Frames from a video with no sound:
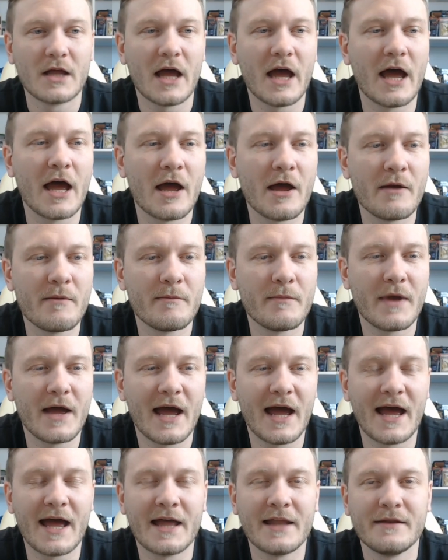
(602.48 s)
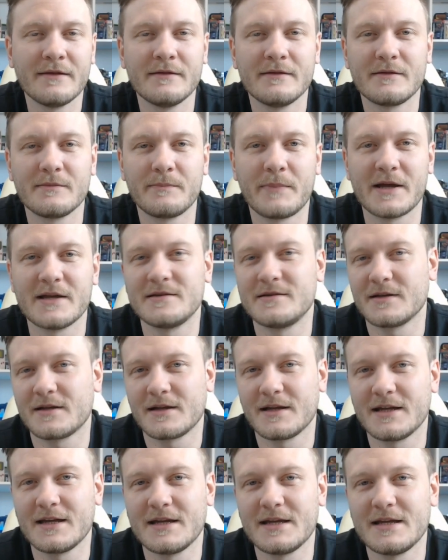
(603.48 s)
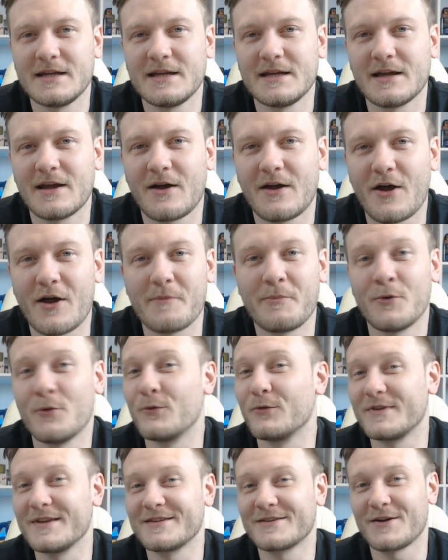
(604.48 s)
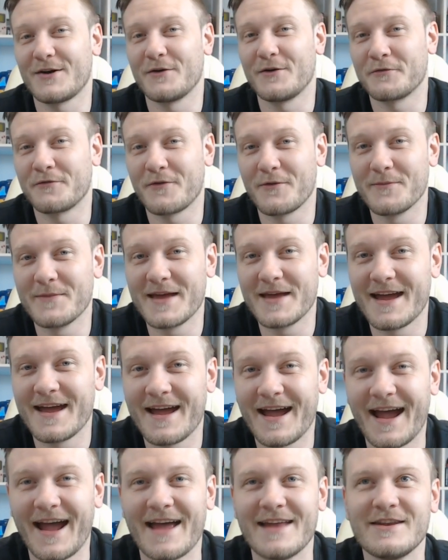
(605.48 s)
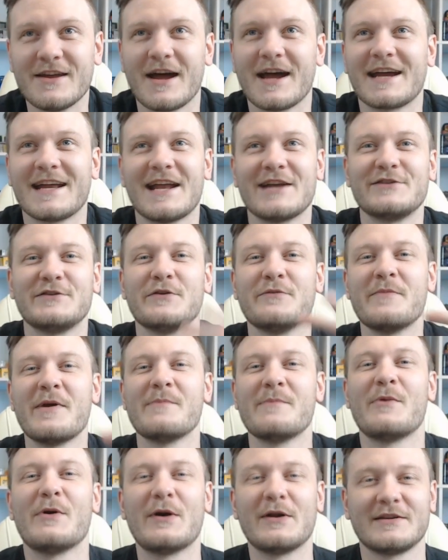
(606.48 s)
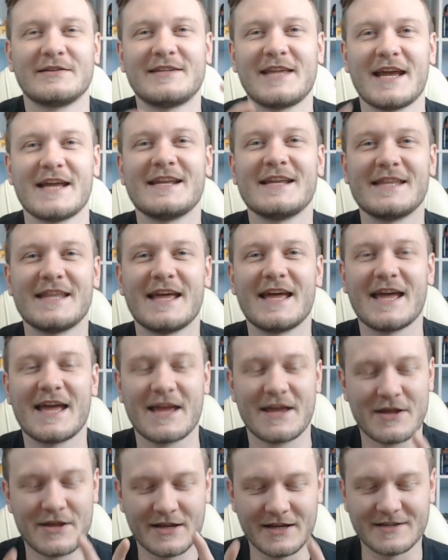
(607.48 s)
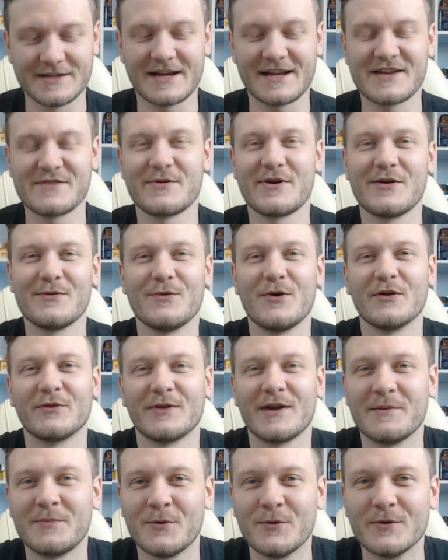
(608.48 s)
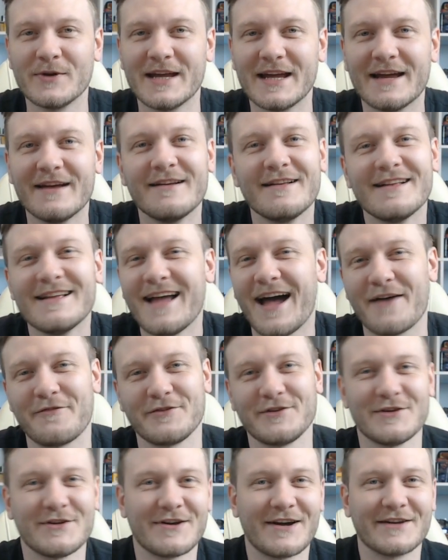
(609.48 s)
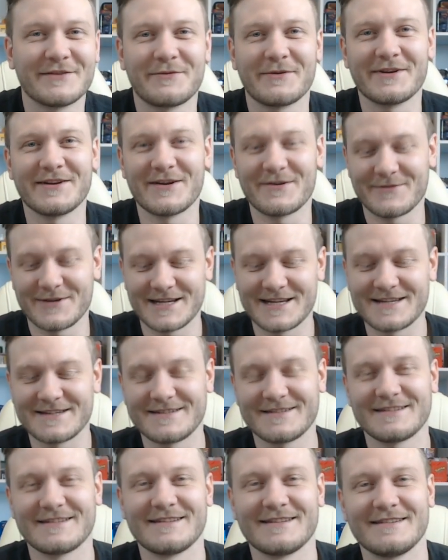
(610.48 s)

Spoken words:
and basically I pulled this card from there, and I can actually remember standing there exactly where I was when I pulled it. I think you guys probably know what it is.